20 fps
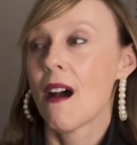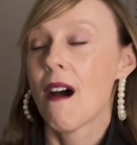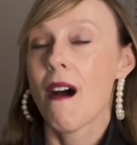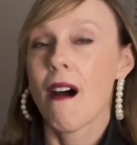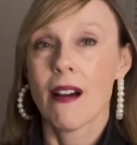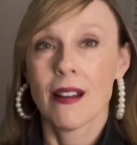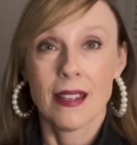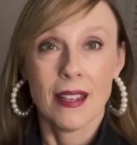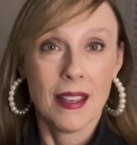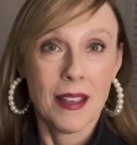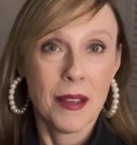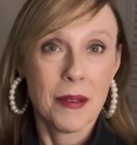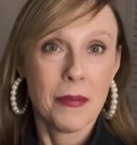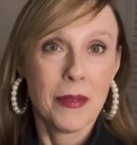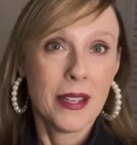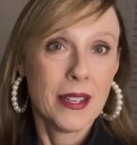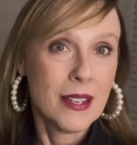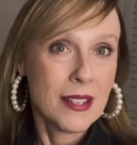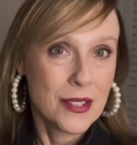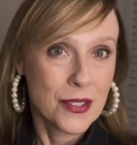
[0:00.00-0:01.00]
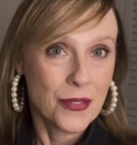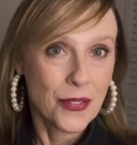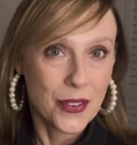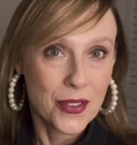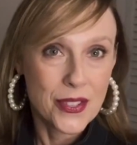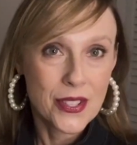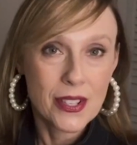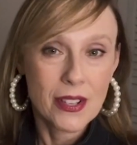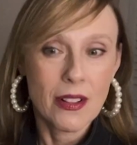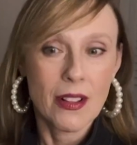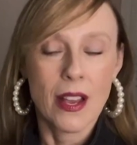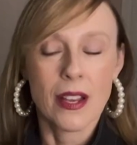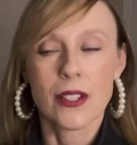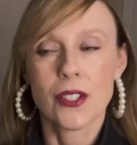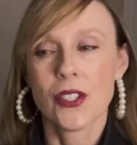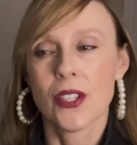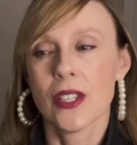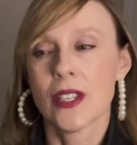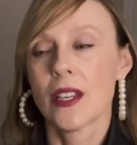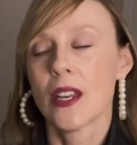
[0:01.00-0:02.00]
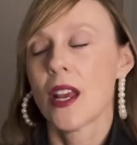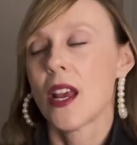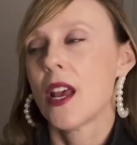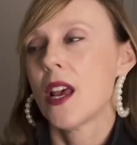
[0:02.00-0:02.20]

on him in his first collection.